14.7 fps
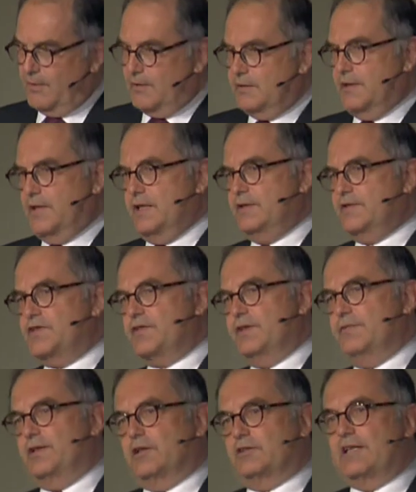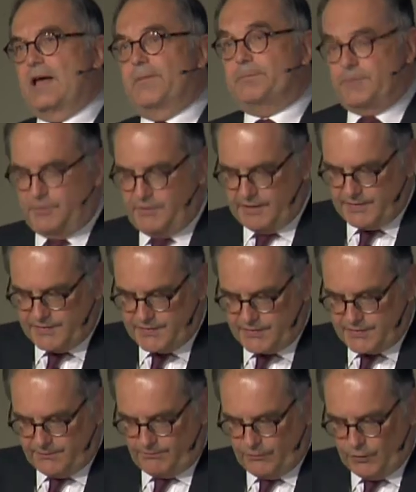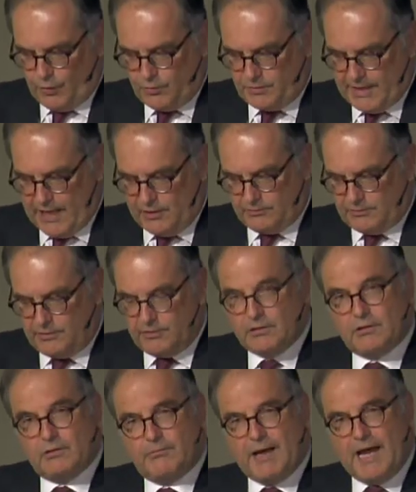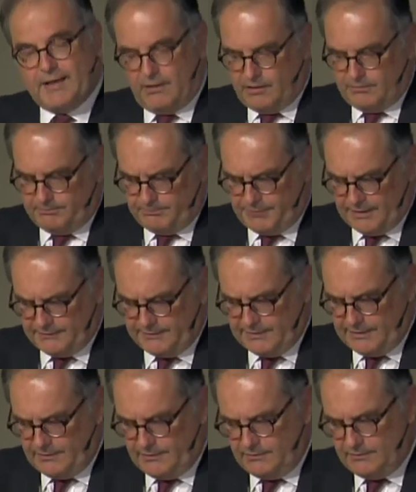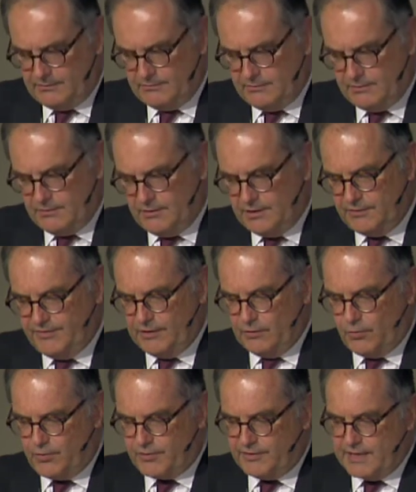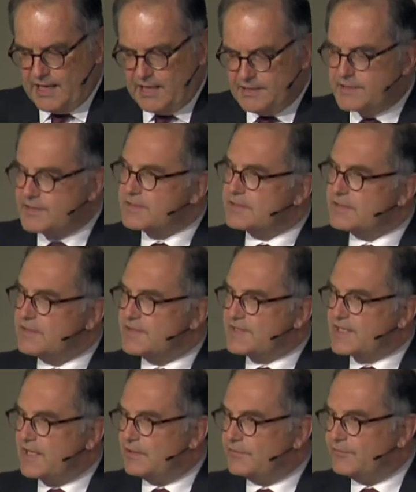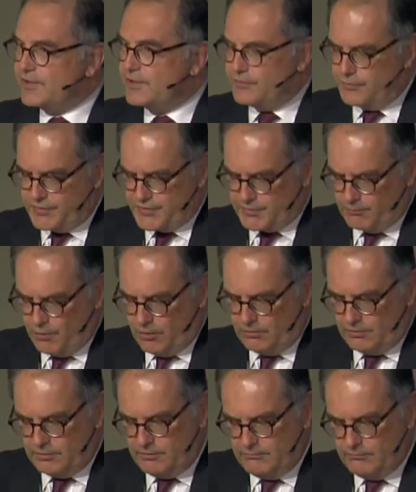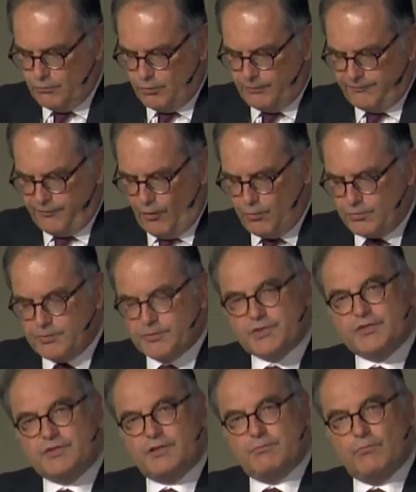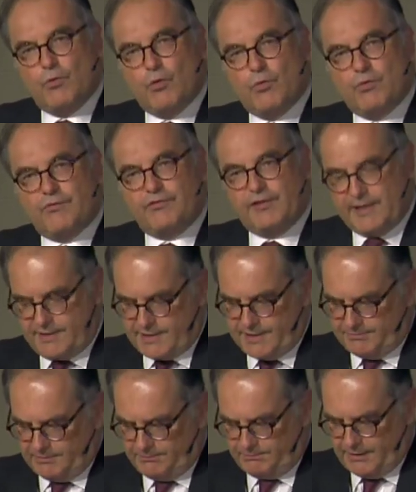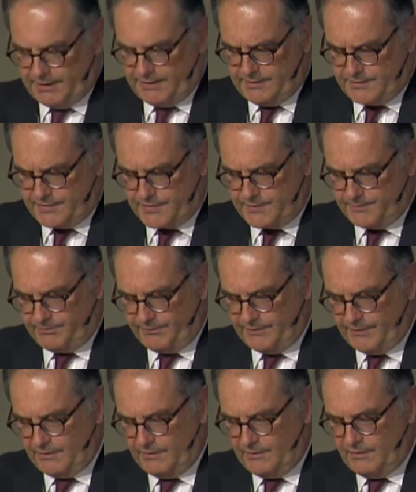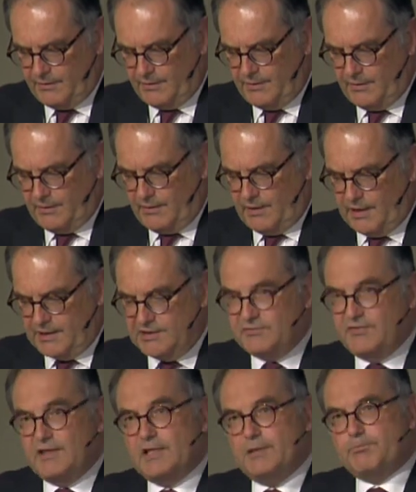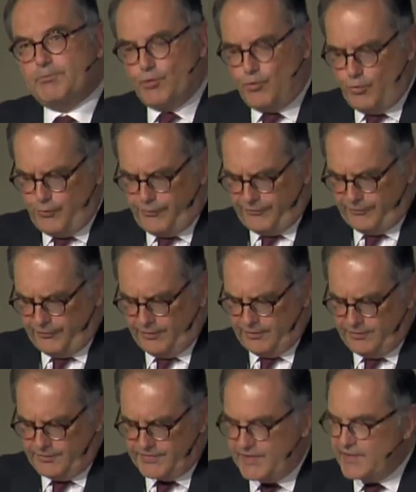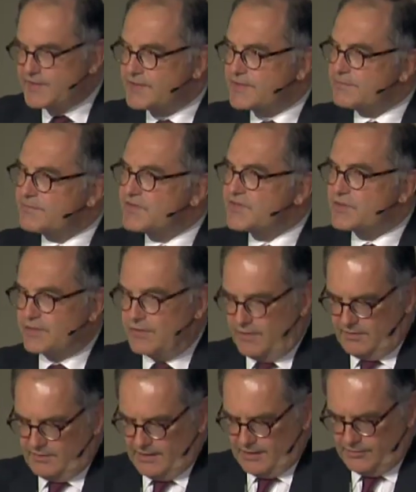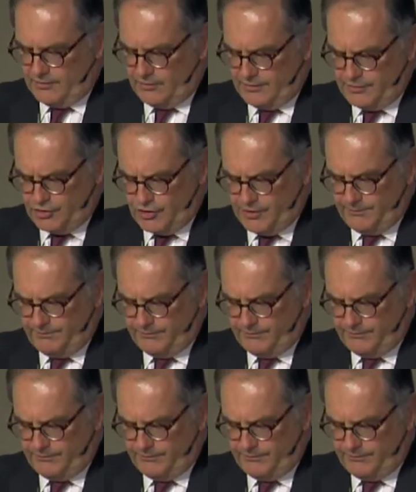The industry will adapt to this, no doubt. By unbundling, it will organize itself into smaller, more focused and more flexible players. And it will improve systems and technology.